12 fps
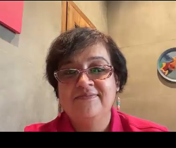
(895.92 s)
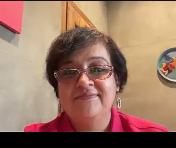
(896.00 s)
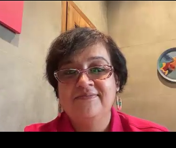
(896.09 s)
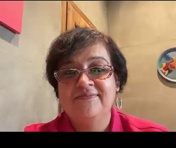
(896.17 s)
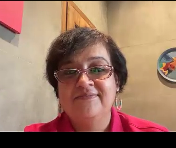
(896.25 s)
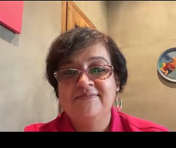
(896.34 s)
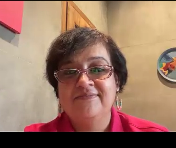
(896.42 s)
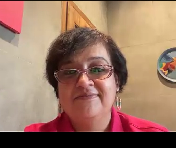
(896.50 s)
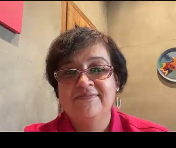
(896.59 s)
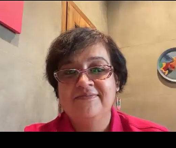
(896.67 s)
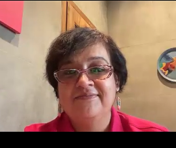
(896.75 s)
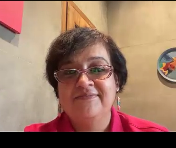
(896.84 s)

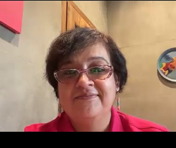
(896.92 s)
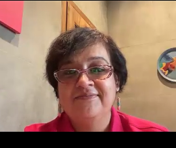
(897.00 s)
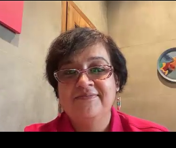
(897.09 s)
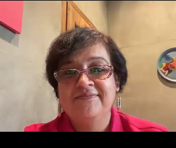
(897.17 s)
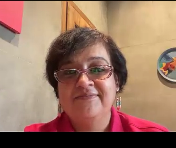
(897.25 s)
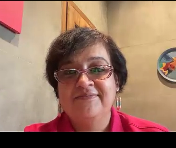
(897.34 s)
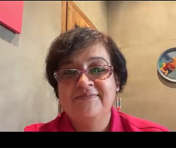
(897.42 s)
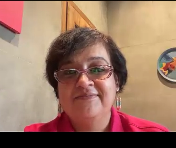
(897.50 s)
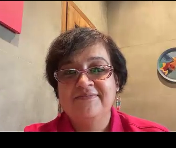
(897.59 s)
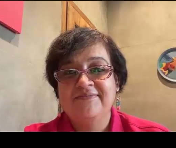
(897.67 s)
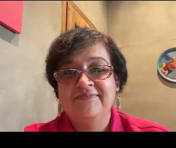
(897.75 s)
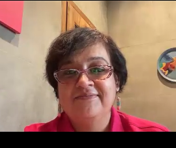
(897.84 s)
[no speech]